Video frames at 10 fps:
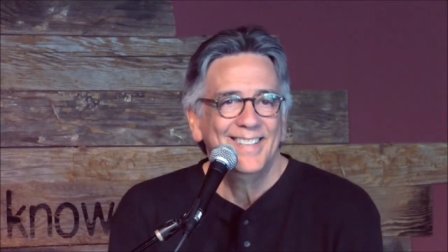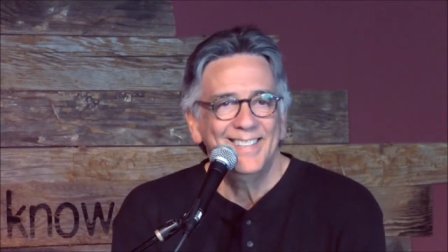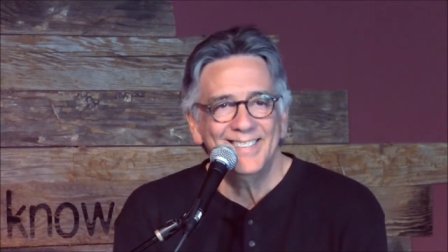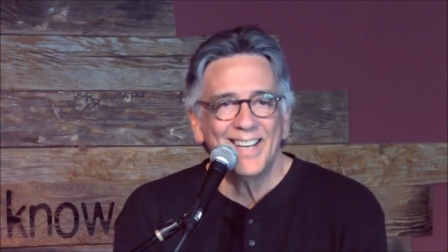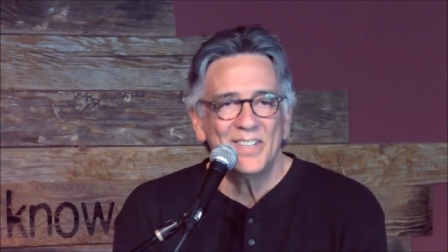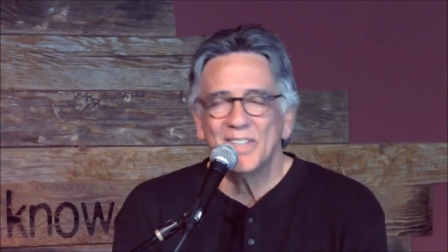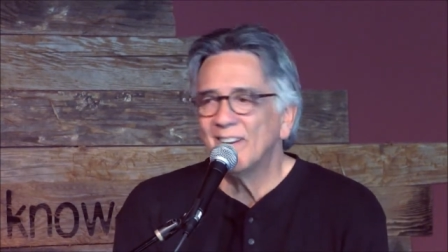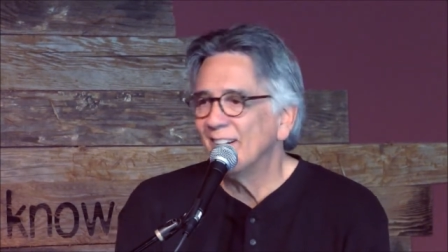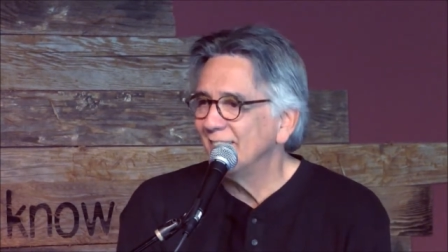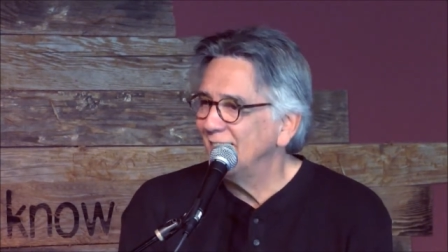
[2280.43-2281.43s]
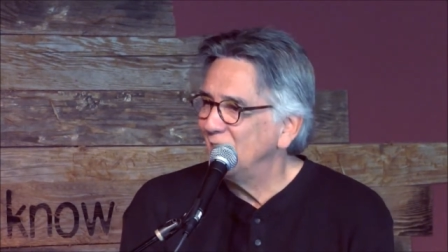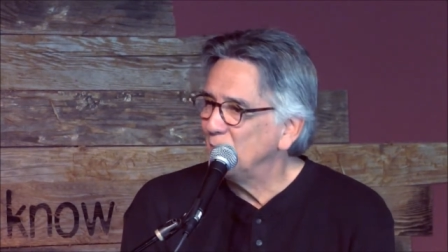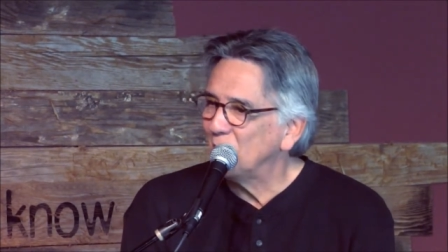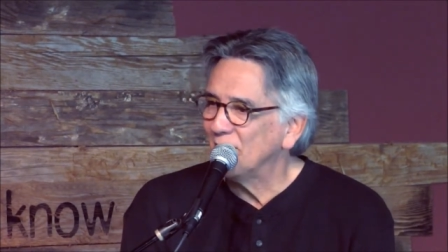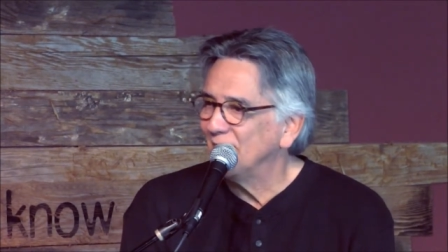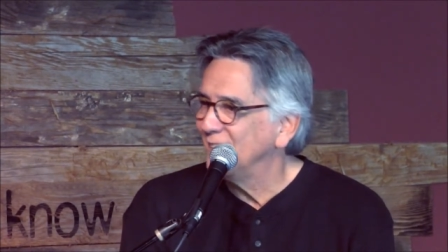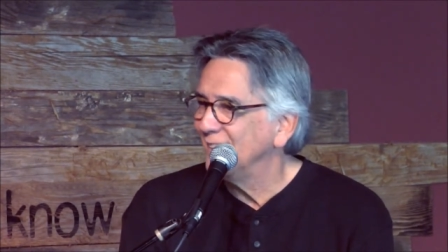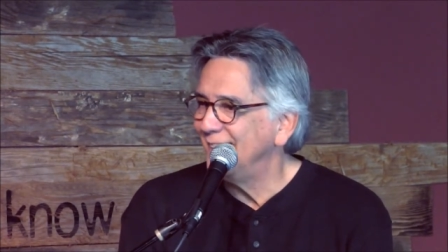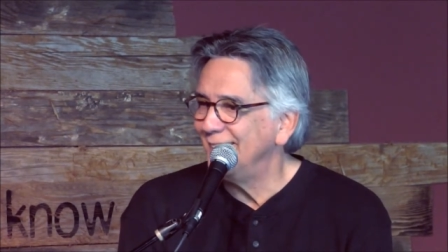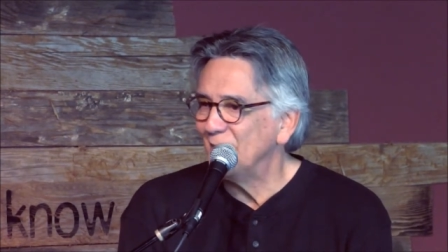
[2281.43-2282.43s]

he's not in the garden anymore. He